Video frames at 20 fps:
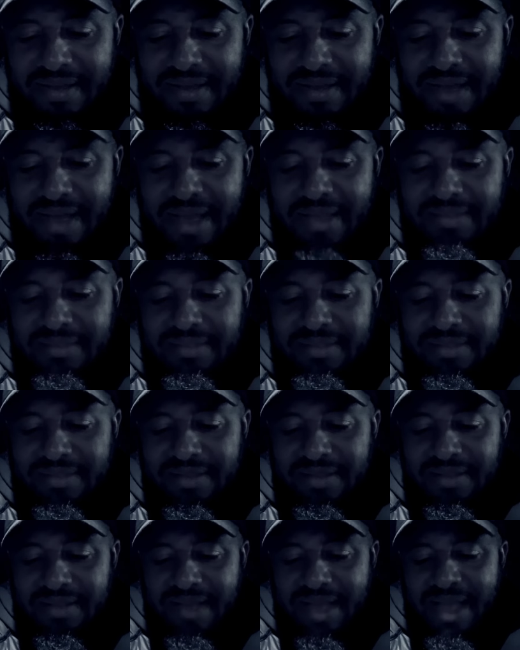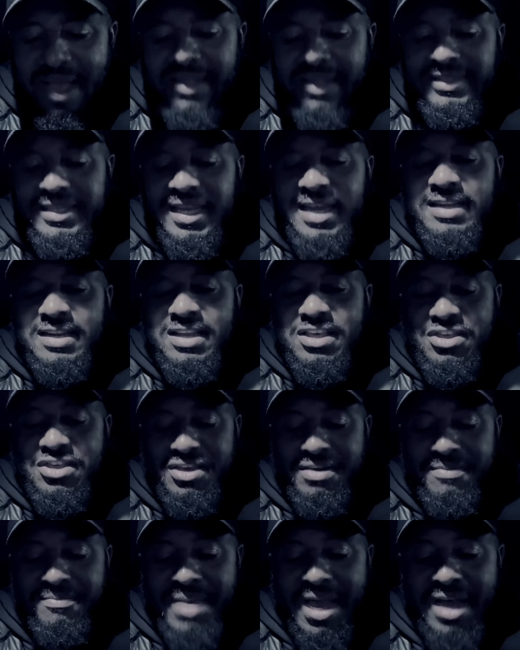I, I take this
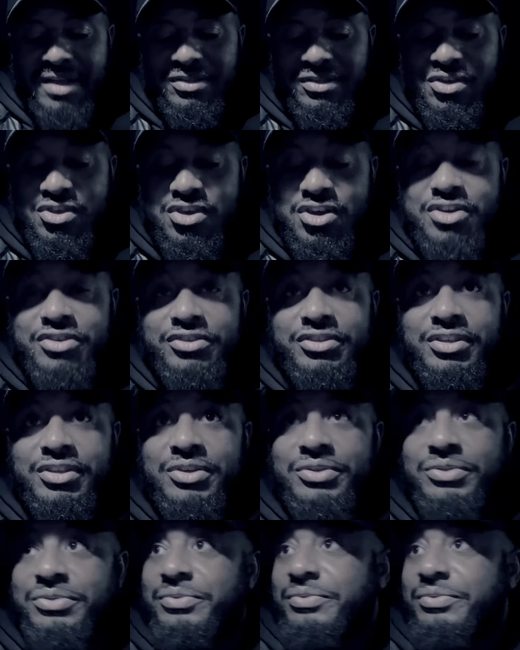shit back to Jersey, though.